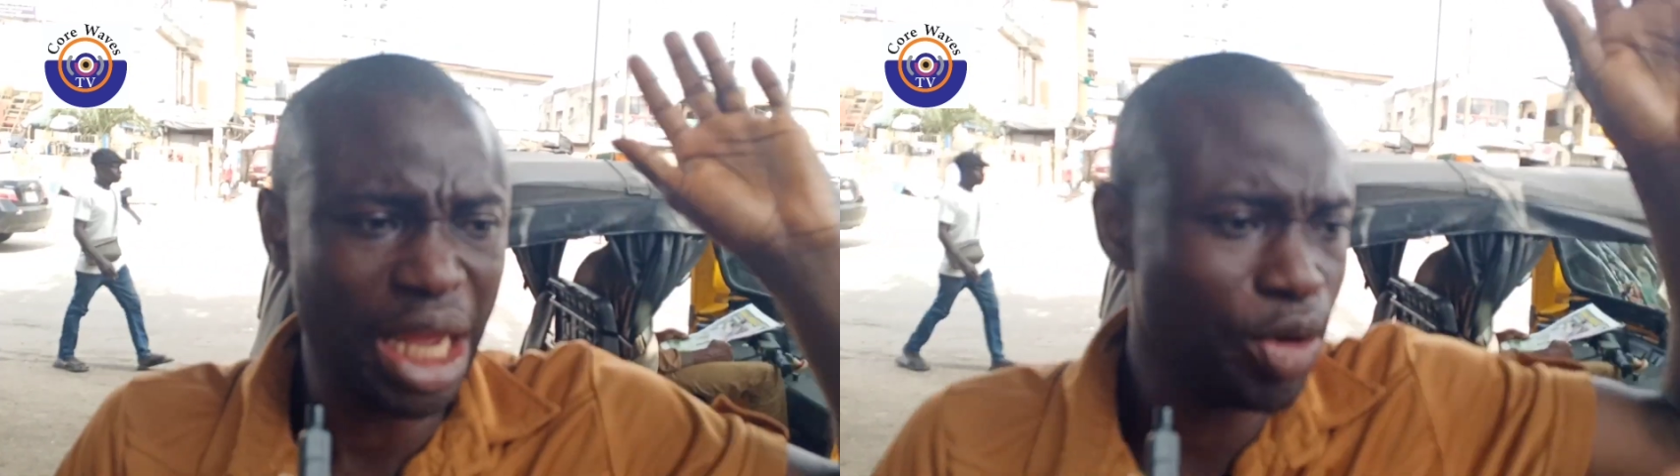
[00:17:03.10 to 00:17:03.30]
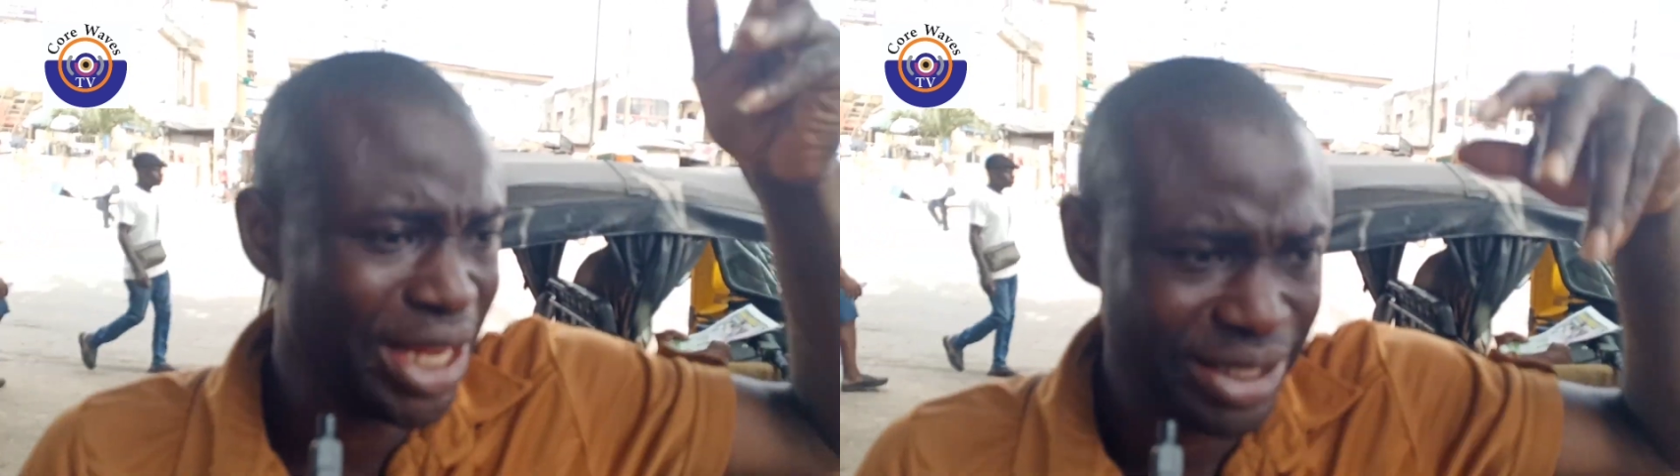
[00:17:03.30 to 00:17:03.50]

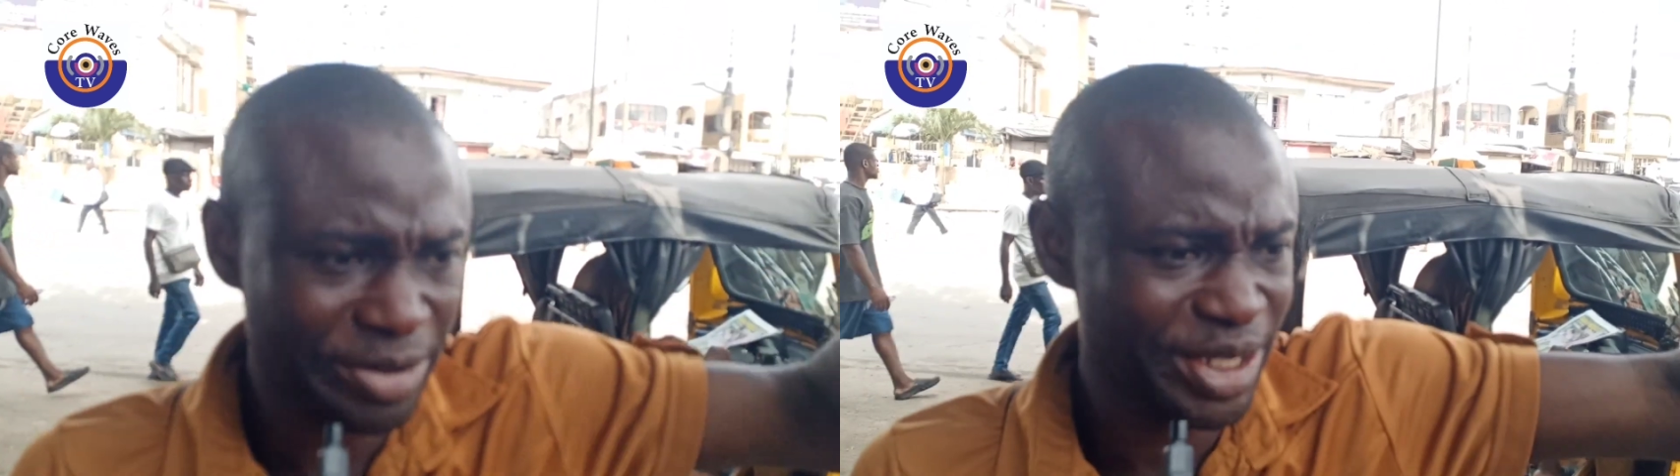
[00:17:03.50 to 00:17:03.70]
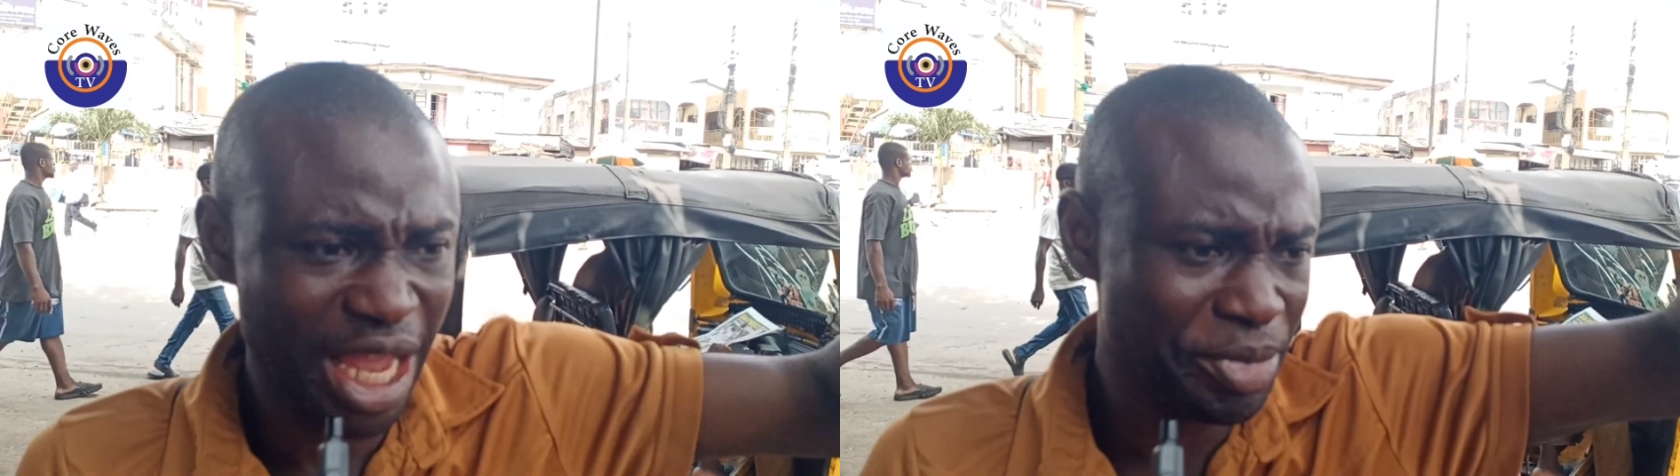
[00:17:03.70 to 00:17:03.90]

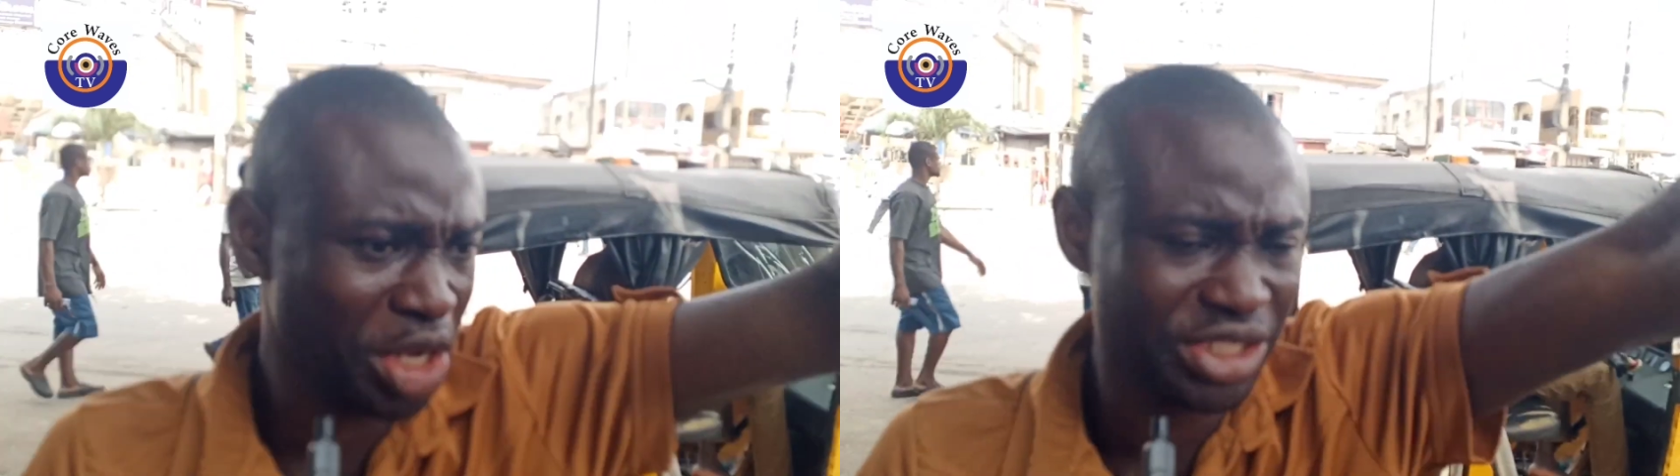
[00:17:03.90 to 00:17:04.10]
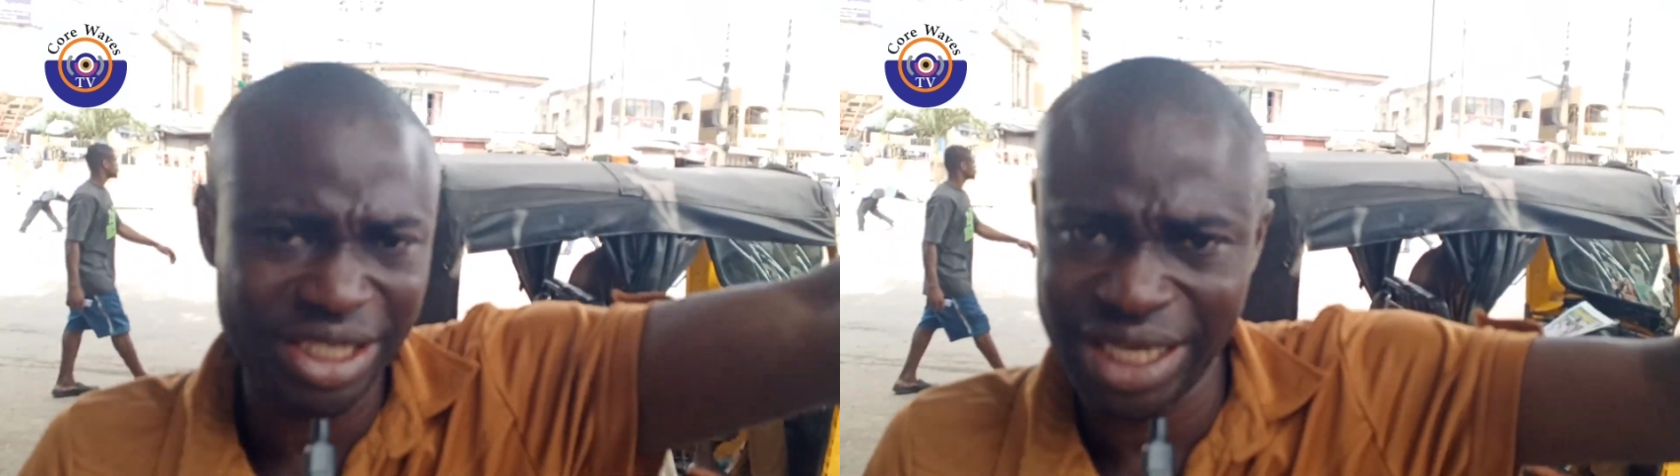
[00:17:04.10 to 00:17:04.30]
Honestly speaking, I'm
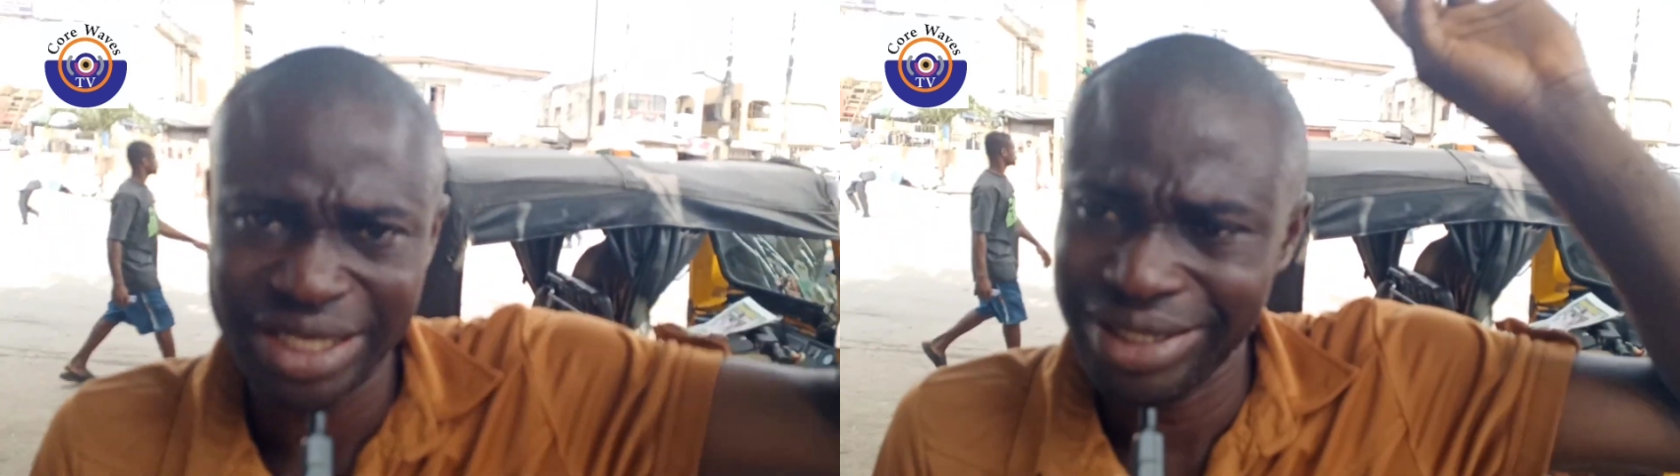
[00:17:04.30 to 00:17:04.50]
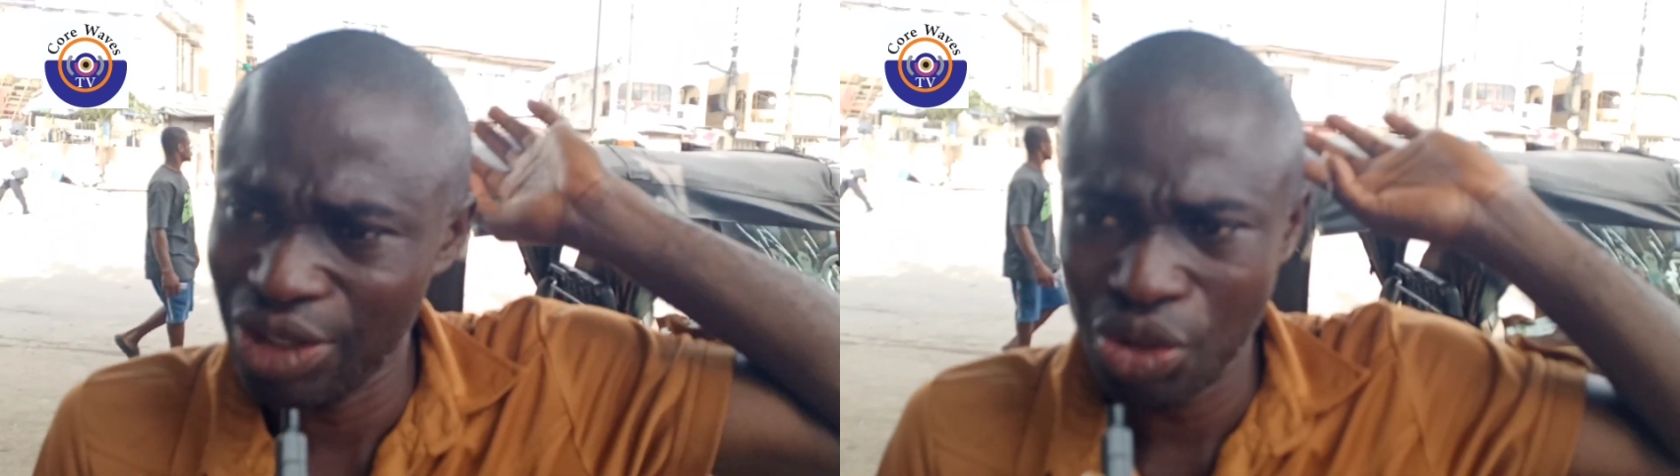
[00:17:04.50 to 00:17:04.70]
not
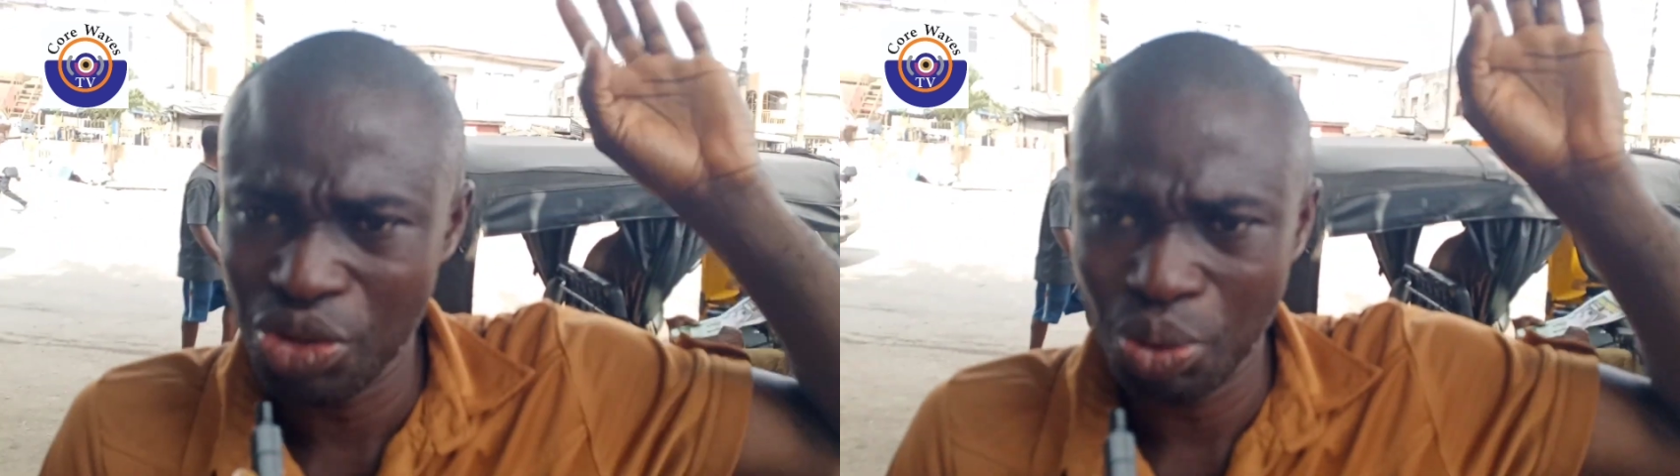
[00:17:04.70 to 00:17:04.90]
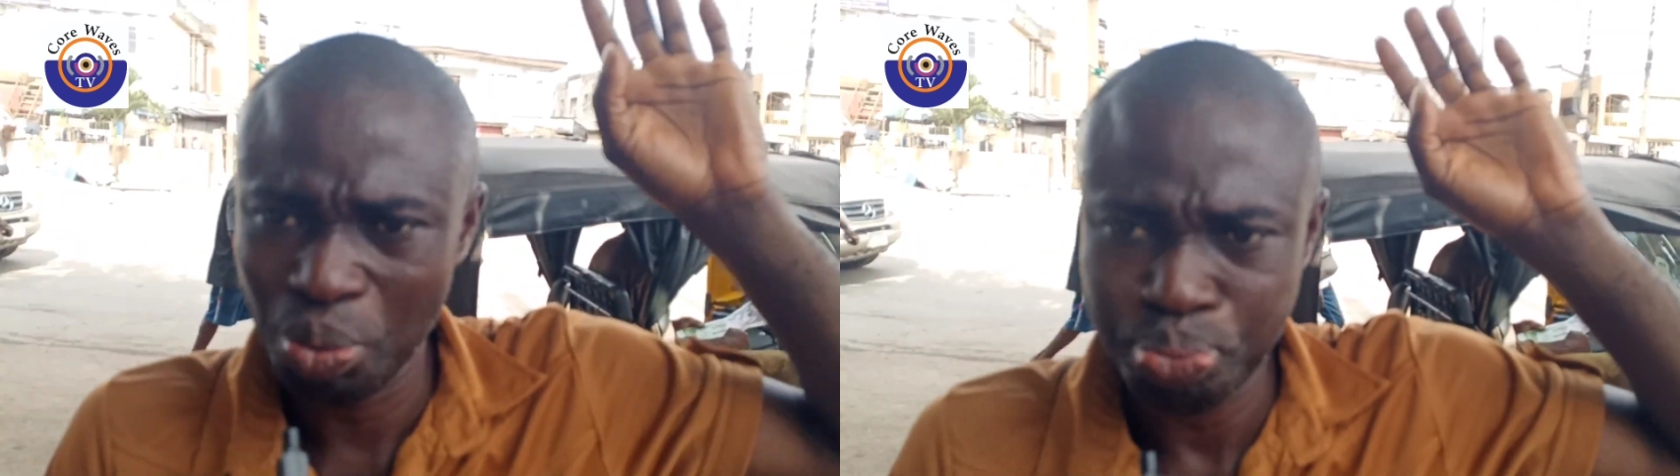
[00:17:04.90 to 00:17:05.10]
interested in
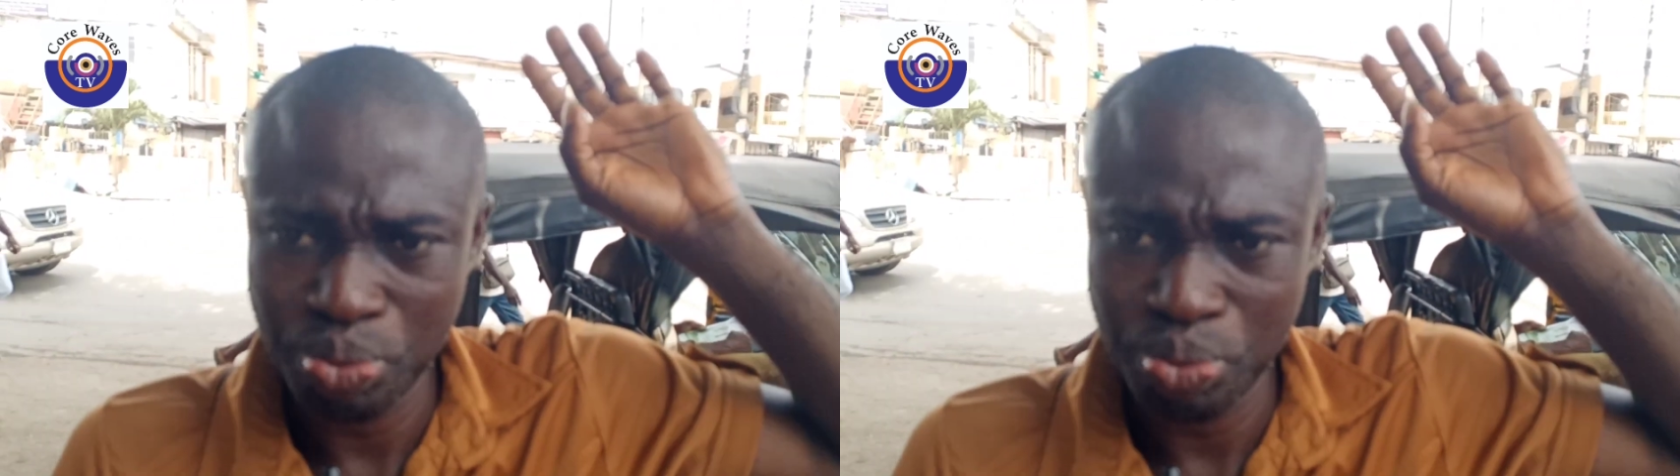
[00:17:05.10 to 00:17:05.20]
Ilorin.